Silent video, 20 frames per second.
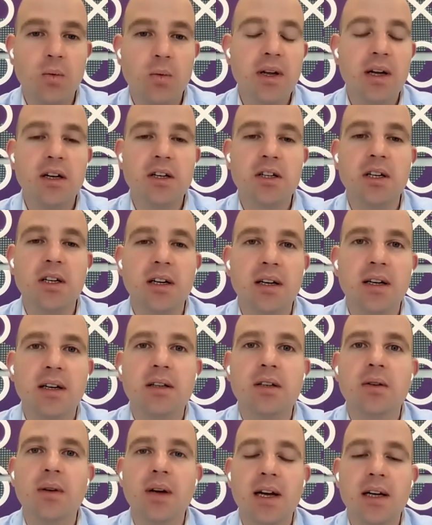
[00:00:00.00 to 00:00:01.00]
we actually
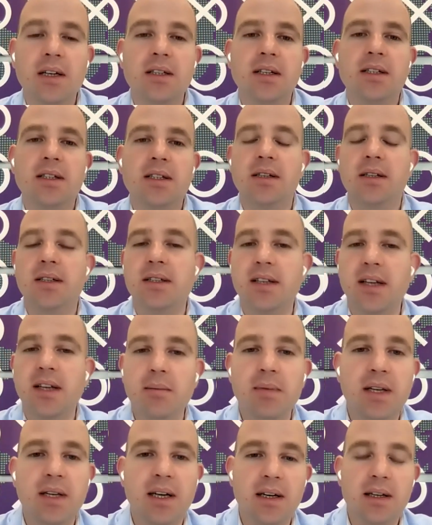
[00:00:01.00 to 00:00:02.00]
let you access the
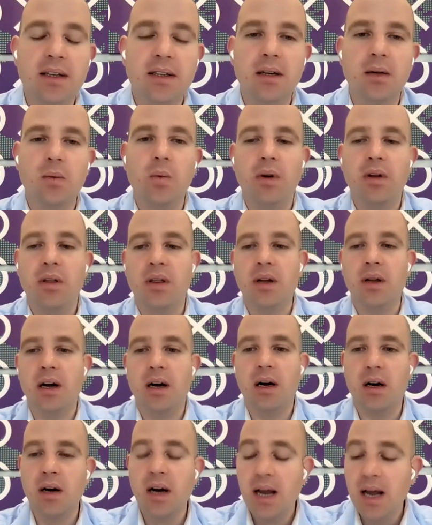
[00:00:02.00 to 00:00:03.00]
same data with
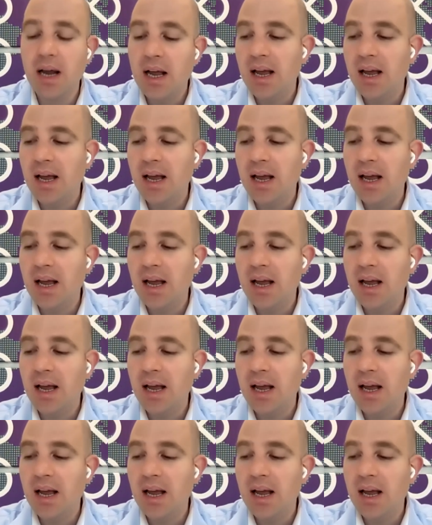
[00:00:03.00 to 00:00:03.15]
our